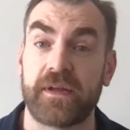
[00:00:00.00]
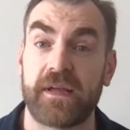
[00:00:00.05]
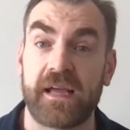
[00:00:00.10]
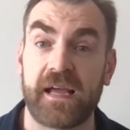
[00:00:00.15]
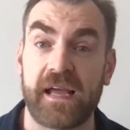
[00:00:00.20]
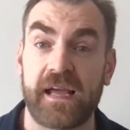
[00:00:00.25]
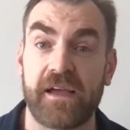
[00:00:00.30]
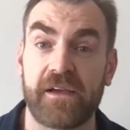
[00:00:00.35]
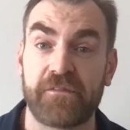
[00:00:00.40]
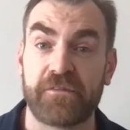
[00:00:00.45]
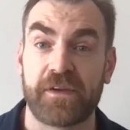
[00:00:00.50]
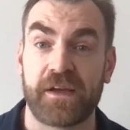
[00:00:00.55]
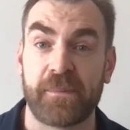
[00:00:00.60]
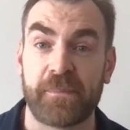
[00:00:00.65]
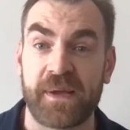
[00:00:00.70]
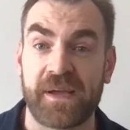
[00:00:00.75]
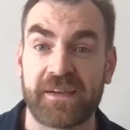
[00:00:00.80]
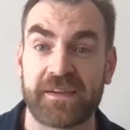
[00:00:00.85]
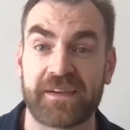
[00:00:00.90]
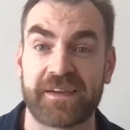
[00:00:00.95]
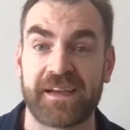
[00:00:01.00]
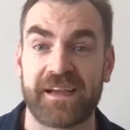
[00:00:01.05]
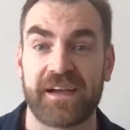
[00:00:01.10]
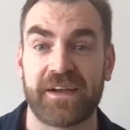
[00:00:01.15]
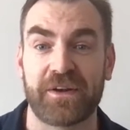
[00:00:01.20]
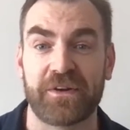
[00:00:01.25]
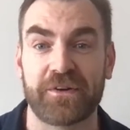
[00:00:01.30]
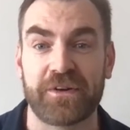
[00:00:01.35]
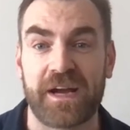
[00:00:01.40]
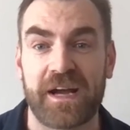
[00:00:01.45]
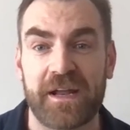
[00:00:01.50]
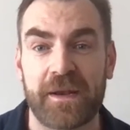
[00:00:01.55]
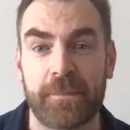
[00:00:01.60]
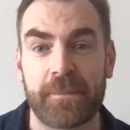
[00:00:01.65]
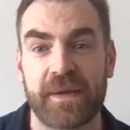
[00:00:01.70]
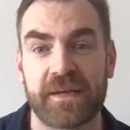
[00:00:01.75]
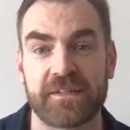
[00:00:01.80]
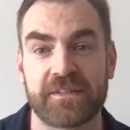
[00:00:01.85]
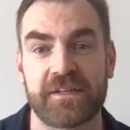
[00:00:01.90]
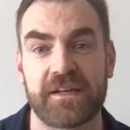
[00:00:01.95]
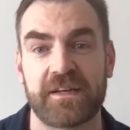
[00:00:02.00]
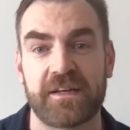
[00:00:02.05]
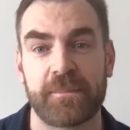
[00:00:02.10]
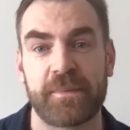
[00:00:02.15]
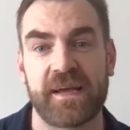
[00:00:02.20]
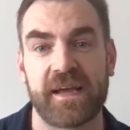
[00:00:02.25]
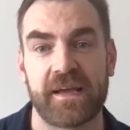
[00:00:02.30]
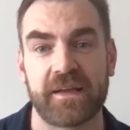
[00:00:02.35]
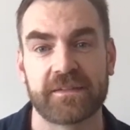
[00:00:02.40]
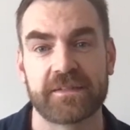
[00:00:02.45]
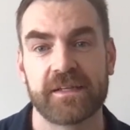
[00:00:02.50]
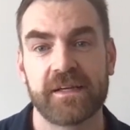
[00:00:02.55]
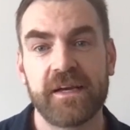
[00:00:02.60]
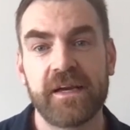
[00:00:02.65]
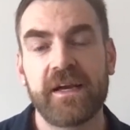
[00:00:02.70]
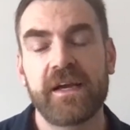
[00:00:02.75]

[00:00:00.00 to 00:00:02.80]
have a bank account or are unbanked and underbanked?